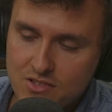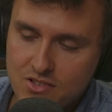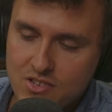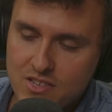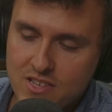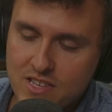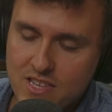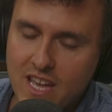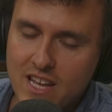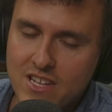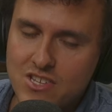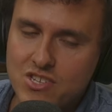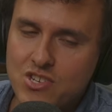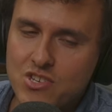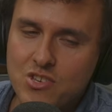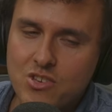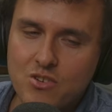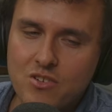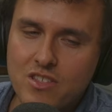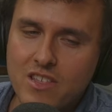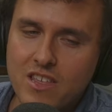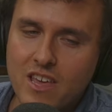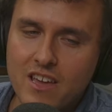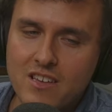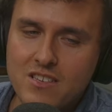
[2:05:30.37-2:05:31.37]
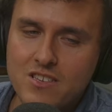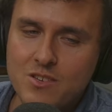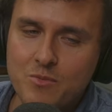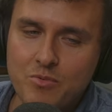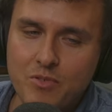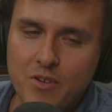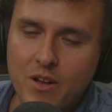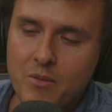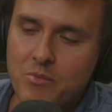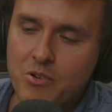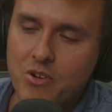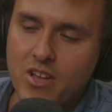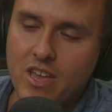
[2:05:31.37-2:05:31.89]
Yeah, just go to the
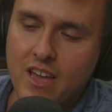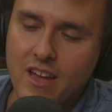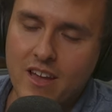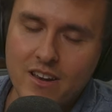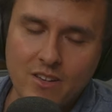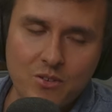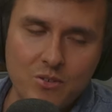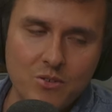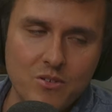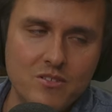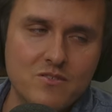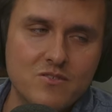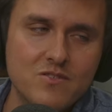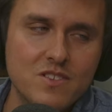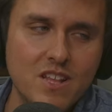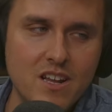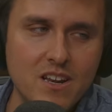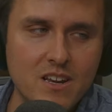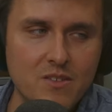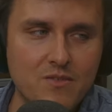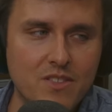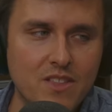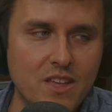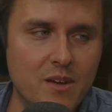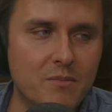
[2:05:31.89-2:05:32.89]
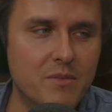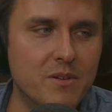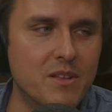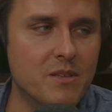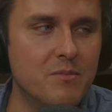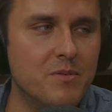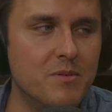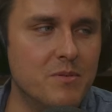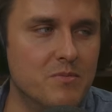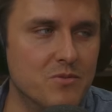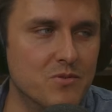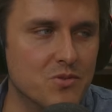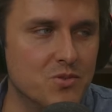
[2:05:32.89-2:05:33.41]
Exoprimal category. There's not even that many
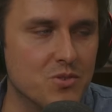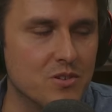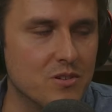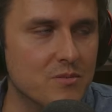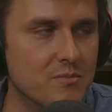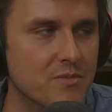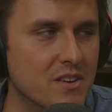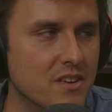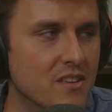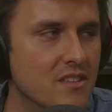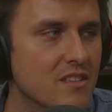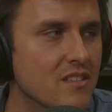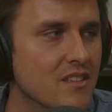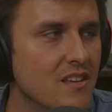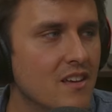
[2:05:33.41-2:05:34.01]
people streaming it.